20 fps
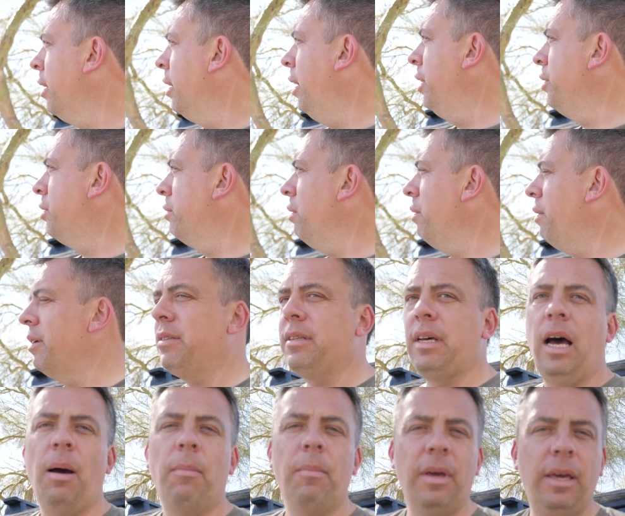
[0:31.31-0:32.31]
And to do this,
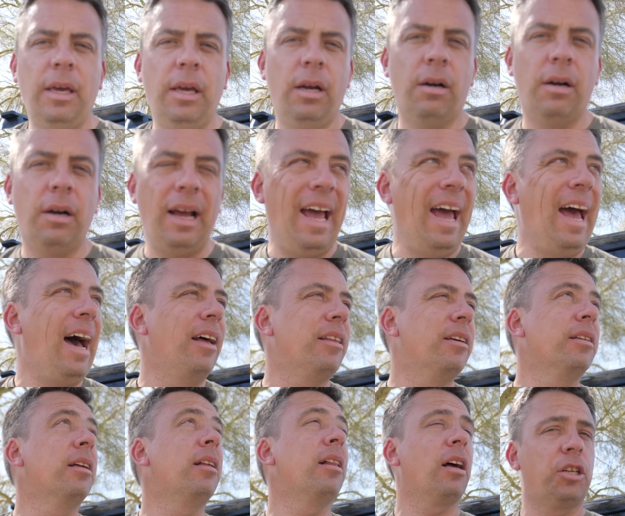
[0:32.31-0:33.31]
I'm here at
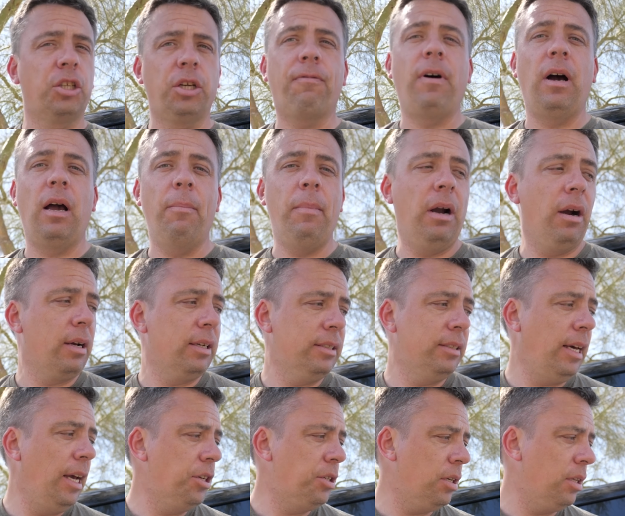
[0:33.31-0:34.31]
an Electrify America
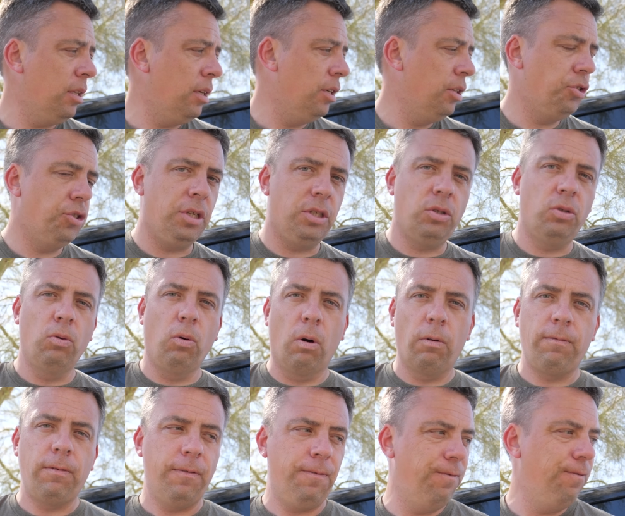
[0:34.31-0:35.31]
station just
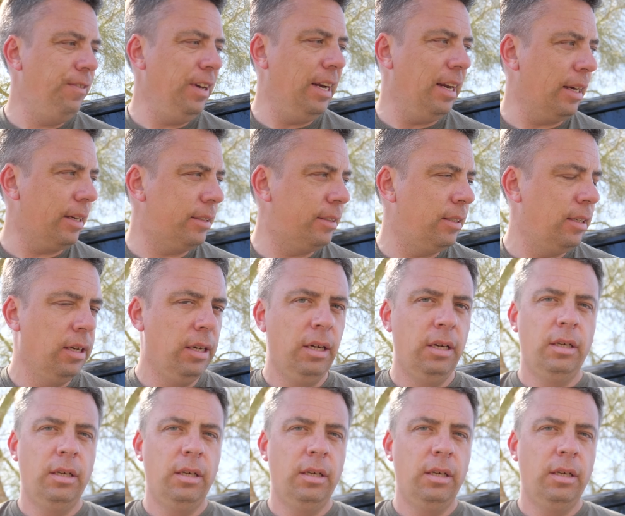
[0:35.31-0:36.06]
north of Phoenix.